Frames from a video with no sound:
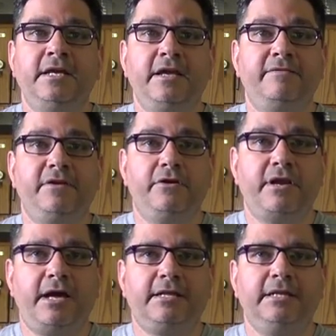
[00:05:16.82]
If they are
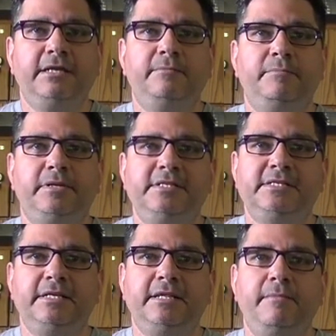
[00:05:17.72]
not clean, please
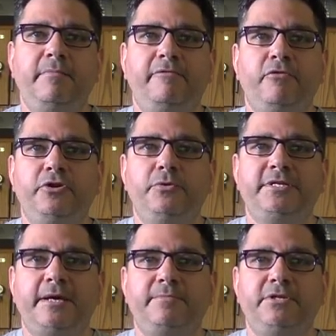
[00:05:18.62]
clean them before you
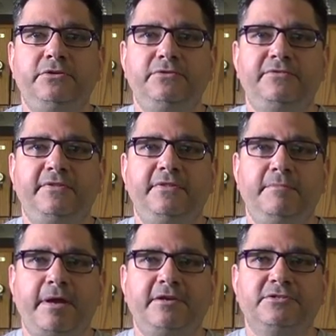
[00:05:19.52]
attempt to use the
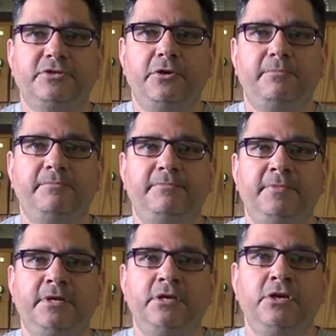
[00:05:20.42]
microscope.
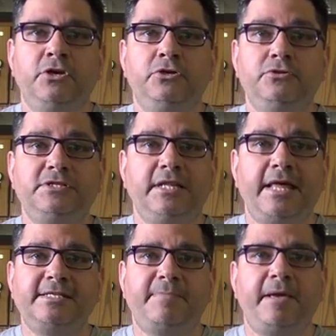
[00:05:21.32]
Use the
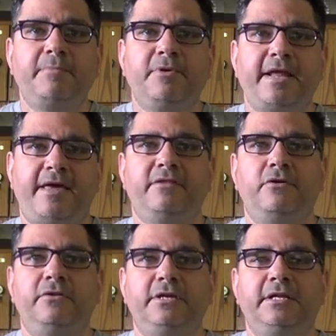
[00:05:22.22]
lens paper and
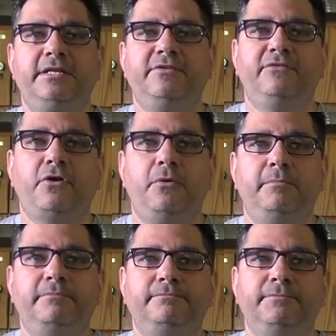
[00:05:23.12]
ethanol to clean the scope.
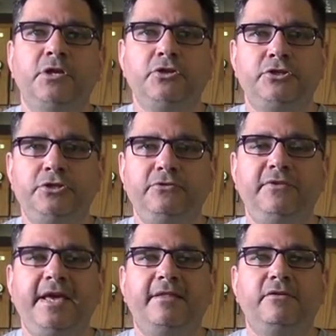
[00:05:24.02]
To use
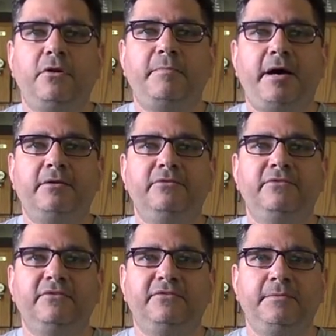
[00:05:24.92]
the ethanol
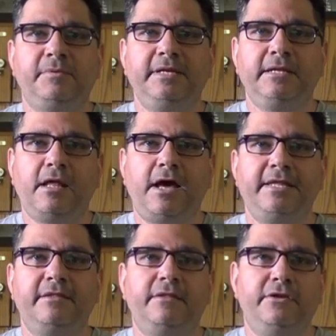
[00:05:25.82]
bottles, simply
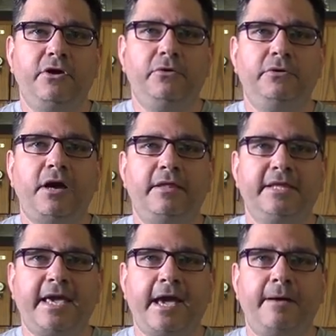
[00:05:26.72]
align the node on
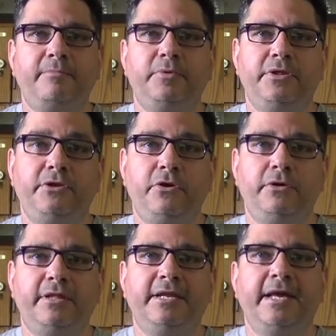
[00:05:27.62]
the cap with the
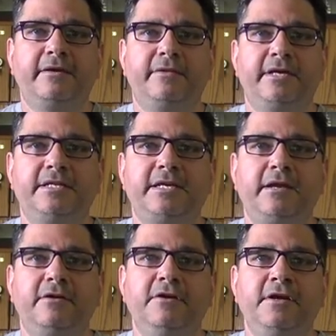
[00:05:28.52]
node on the neck of the
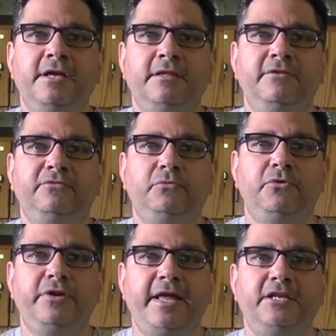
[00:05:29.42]
container. This will
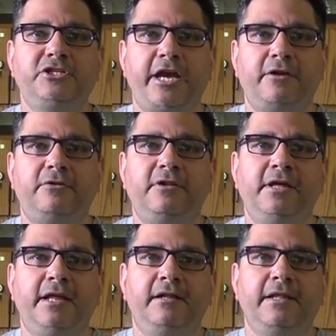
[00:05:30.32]
create a channel
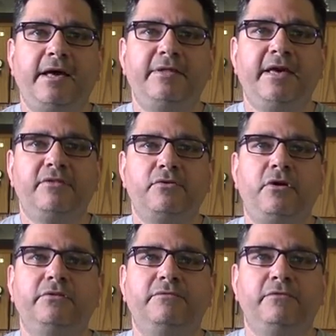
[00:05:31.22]
and allow the
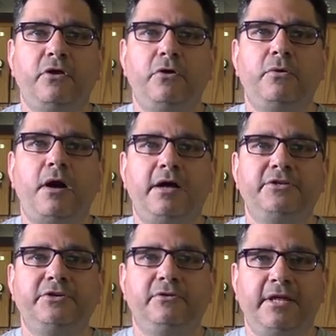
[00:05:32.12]
ethanol to flow
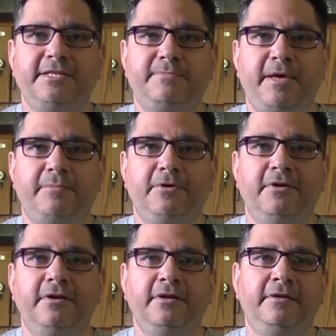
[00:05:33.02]
onto your lens paper.
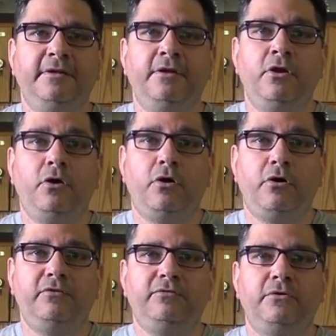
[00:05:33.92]

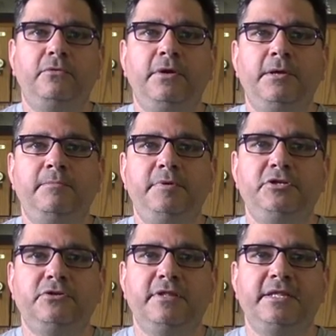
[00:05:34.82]
Also, be
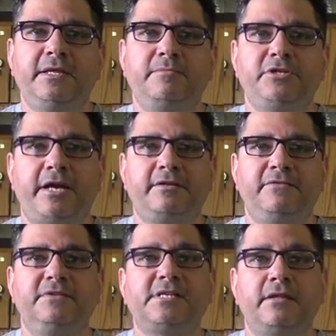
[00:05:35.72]
sure that the
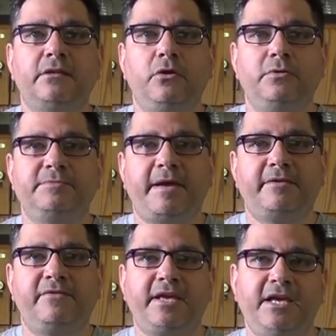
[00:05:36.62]
objective is on the lowest
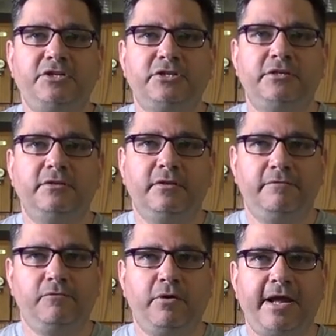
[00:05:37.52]
magnification,
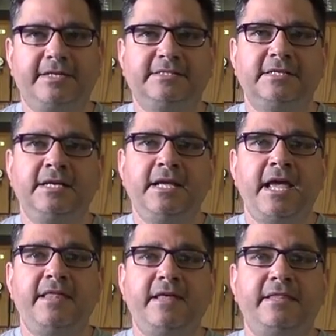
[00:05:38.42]
the 4x,
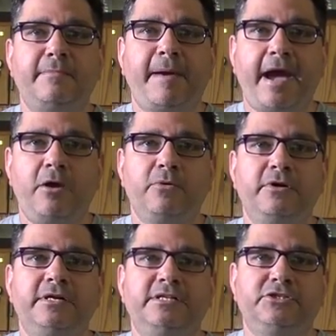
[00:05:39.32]
and that the
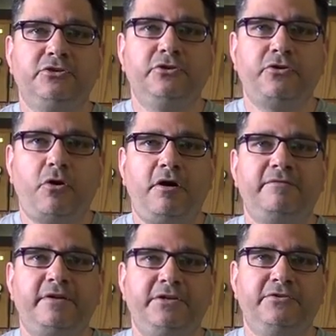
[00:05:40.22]
power is turned
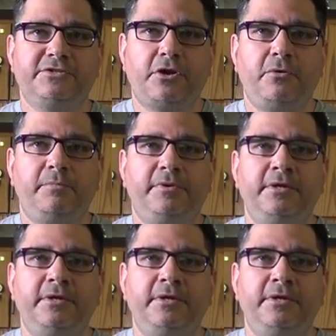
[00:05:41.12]
off on your scope.